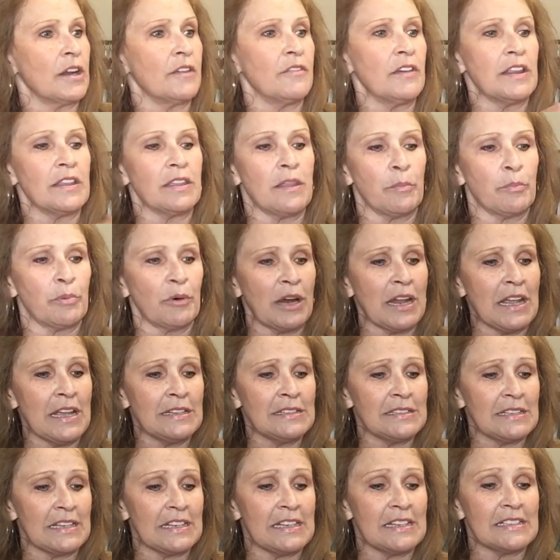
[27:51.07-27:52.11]
of it. The
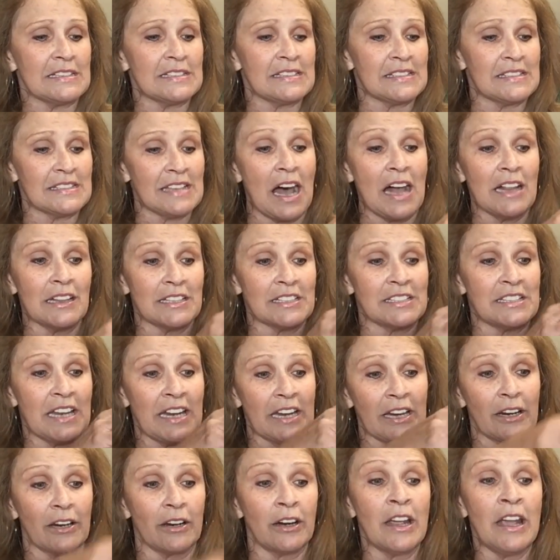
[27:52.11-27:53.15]
brand is
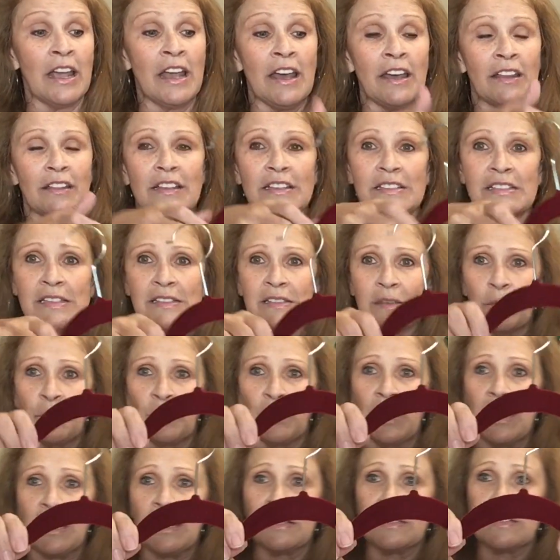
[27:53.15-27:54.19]
Solitaire. This is a
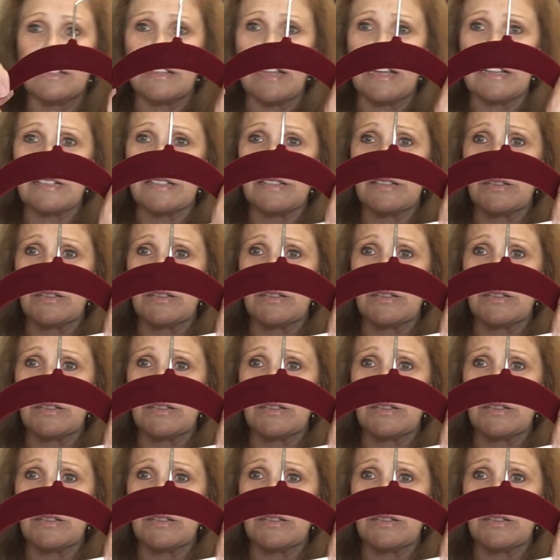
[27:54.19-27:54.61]
brand that is